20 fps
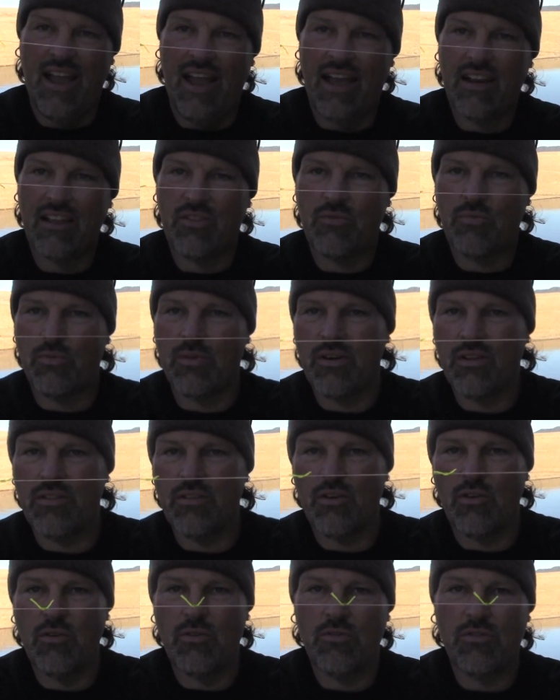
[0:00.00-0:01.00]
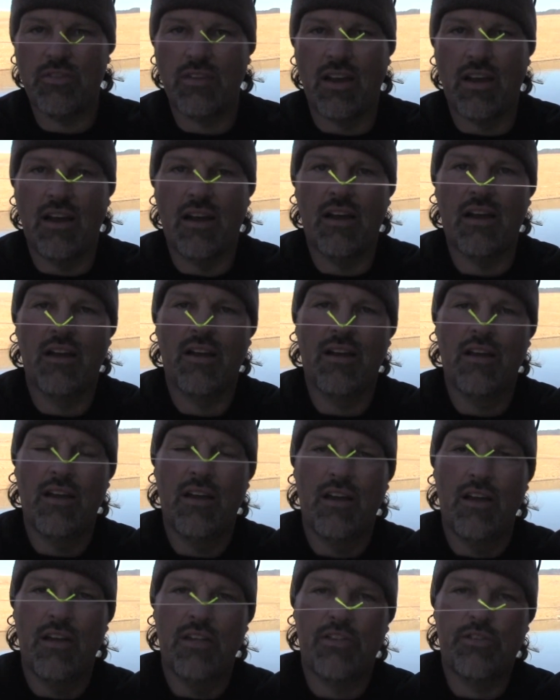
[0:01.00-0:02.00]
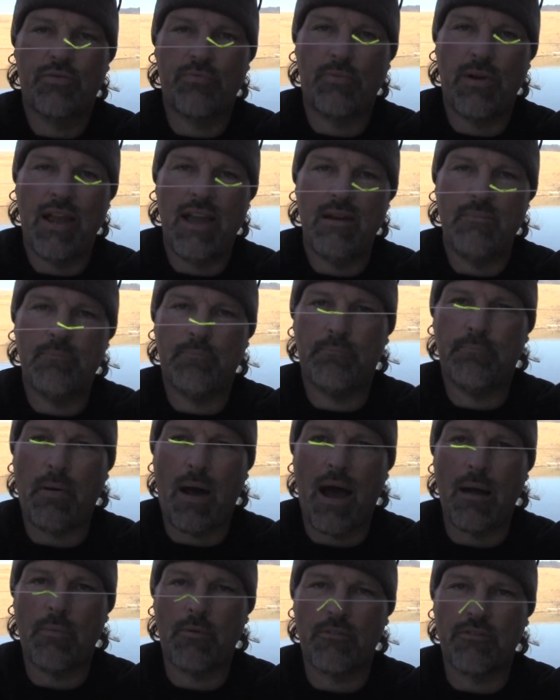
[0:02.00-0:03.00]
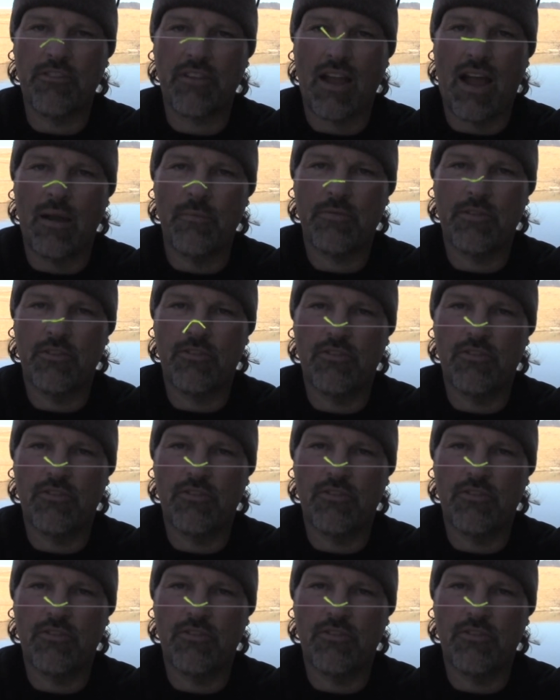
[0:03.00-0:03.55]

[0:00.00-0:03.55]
And it's one of those thread bobber stops.